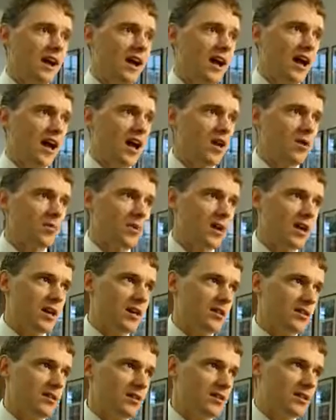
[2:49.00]

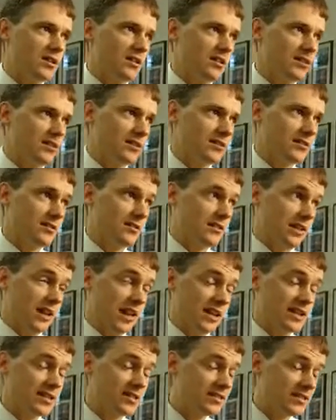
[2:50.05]
In the
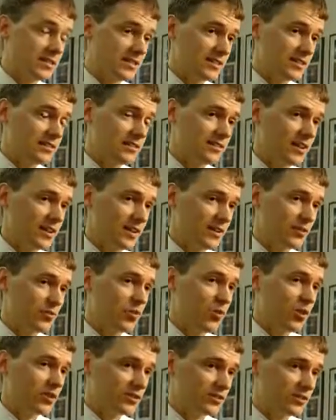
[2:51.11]
80s, it
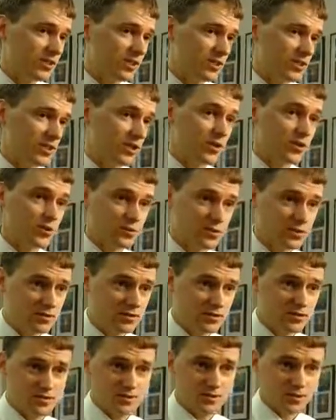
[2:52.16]
wasn't a huge
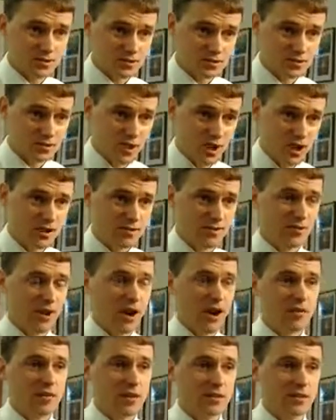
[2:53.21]
concern.
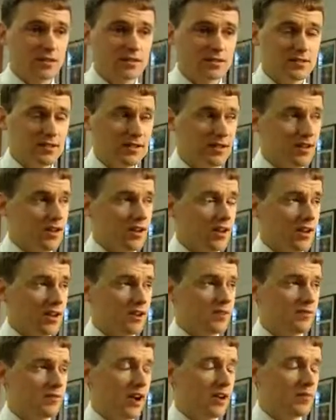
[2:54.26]

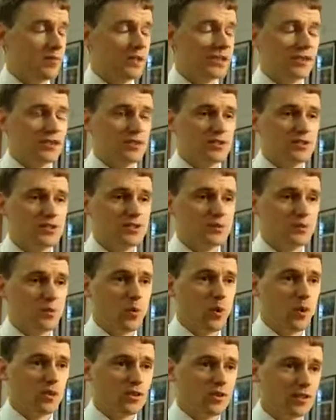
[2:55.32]
Environmental issues
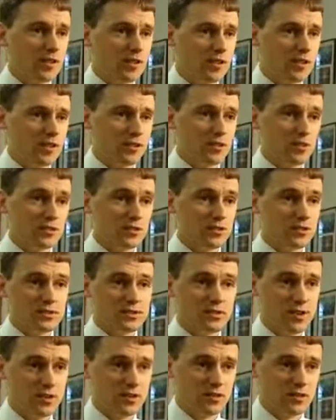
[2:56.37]
weren't the huge
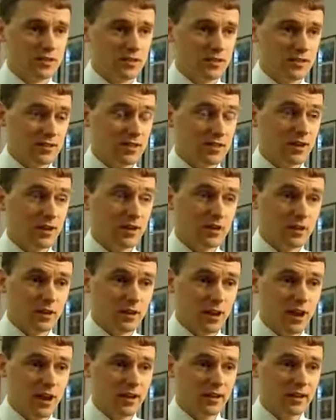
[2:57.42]
concern that they
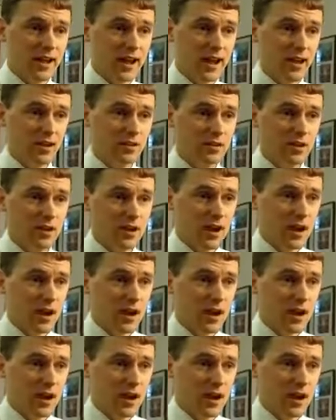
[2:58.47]
currently are now.